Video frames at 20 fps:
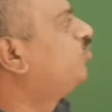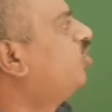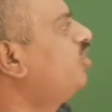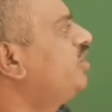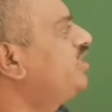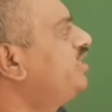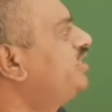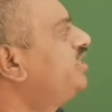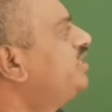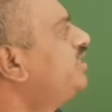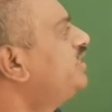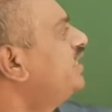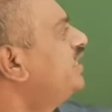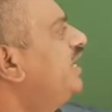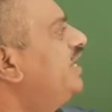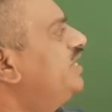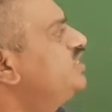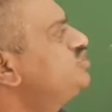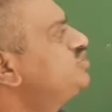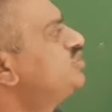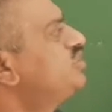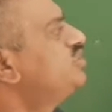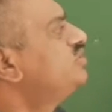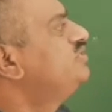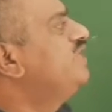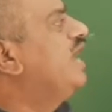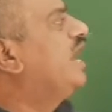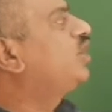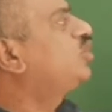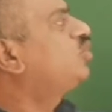body, hence
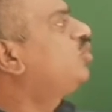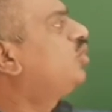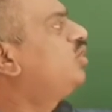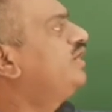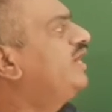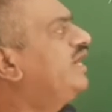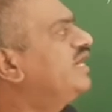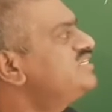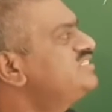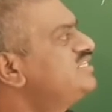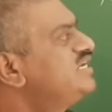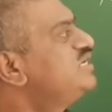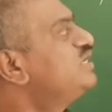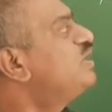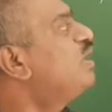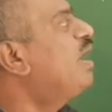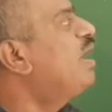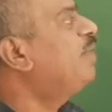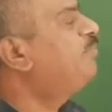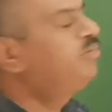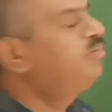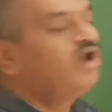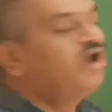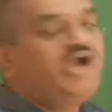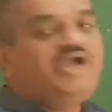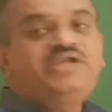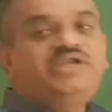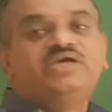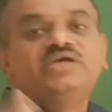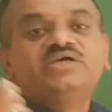they are called as
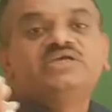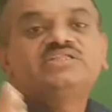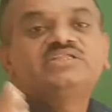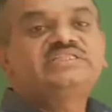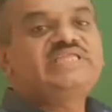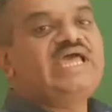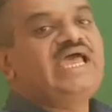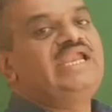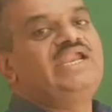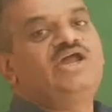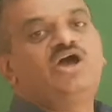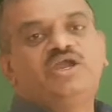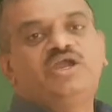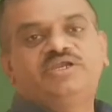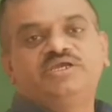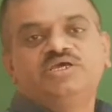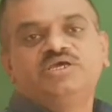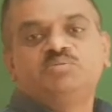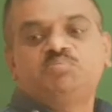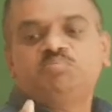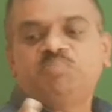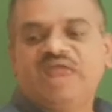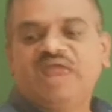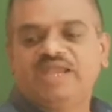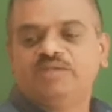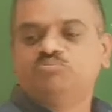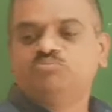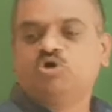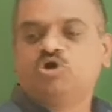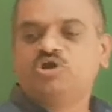haploid, thalloid
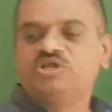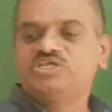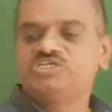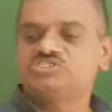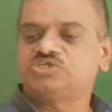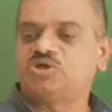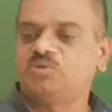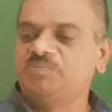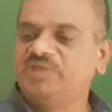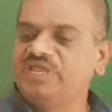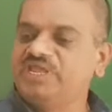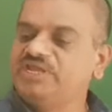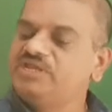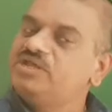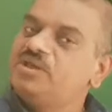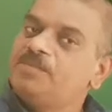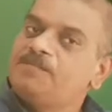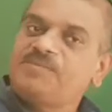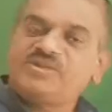plant bodies are being